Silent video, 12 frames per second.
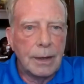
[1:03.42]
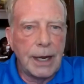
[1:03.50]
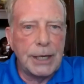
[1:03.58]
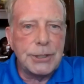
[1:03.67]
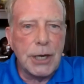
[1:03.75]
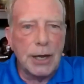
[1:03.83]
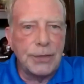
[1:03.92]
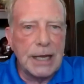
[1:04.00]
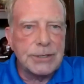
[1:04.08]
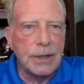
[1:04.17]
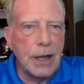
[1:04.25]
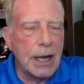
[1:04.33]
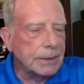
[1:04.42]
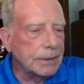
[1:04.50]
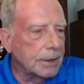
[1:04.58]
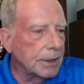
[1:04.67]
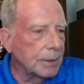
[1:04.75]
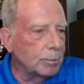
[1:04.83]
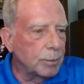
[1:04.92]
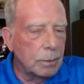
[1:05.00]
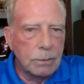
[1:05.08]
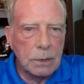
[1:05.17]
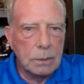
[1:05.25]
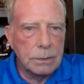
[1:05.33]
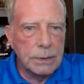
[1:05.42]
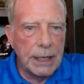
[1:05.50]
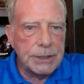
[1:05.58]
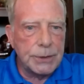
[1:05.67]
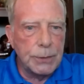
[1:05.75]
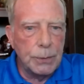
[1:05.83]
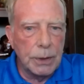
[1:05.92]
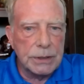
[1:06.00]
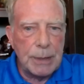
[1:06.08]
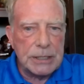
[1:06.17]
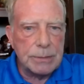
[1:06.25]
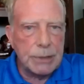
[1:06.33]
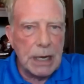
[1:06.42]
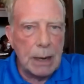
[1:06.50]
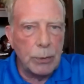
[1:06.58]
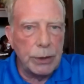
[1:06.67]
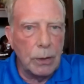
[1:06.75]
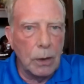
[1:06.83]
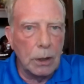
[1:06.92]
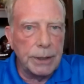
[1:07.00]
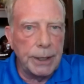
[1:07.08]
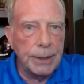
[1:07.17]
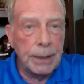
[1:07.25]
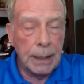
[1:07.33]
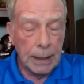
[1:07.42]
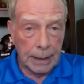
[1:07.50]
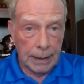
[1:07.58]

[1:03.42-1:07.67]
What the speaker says: Hey, Jack, thanks a lot. Nice to spend some time with you all again.